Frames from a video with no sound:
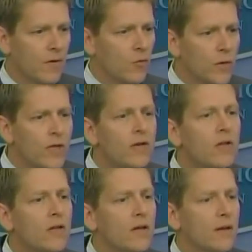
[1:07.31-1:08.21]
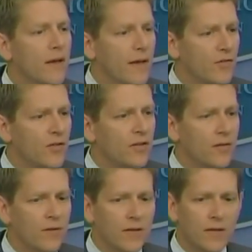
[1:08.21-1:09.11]
Real and
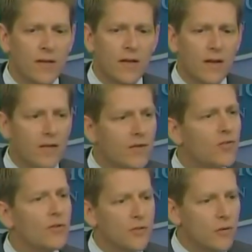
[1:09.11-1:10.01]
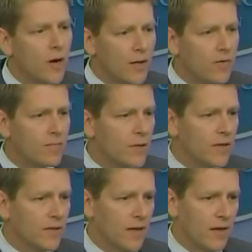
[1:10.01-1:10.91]
significant. An additional $200
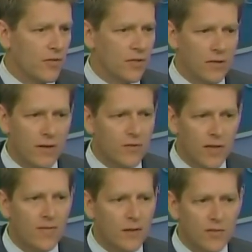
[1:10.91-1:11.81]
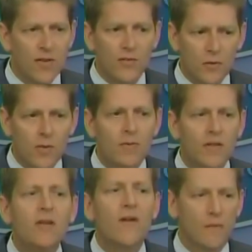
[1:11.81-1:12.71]
billion in cuts that essentially we
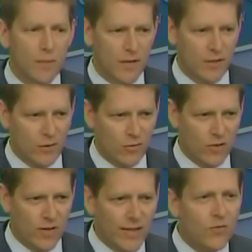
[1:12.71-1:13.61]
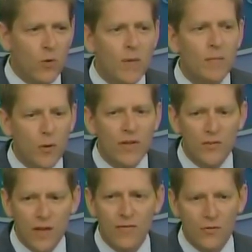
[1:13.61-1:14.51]
believe everybody can agree on. That's
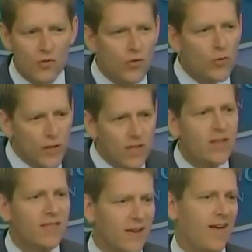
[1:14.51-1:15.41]
$1.7 trillion.